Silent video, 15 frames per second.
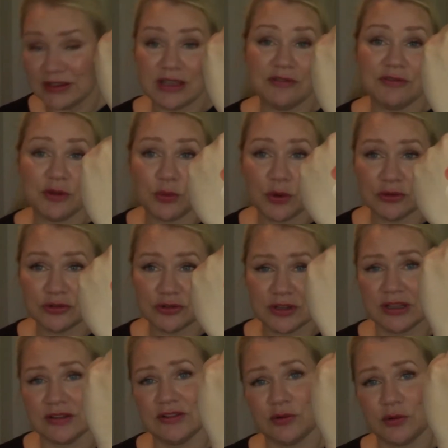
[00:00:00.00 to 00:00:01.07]
If you want to
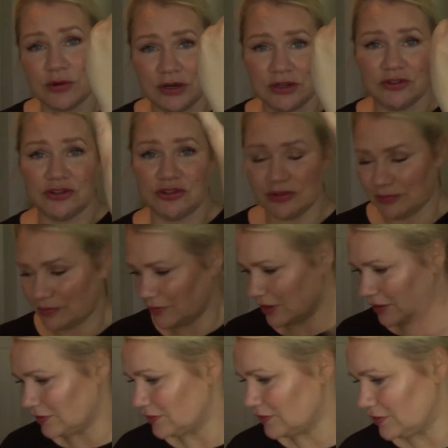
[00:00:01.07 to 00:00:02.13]
get orange,
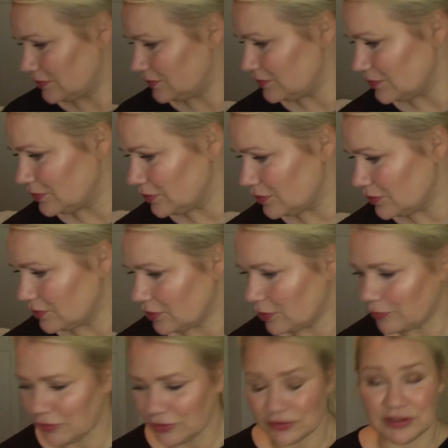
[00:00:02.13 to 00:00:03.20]
it's
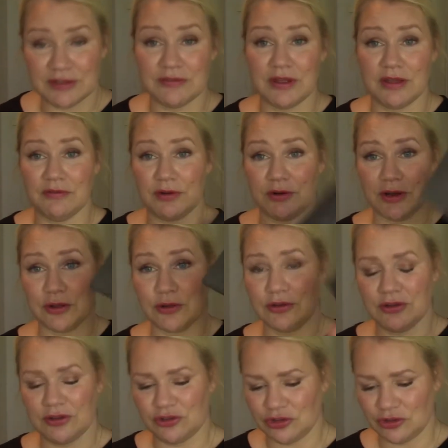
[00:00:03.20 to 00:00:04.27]
obviously a very
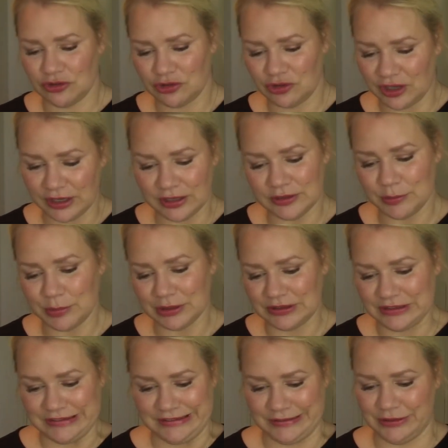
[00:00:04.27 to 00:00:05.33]
good shade,
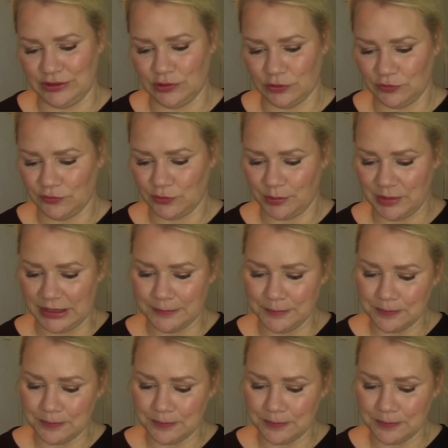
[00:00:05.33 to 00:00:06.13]
but not for me.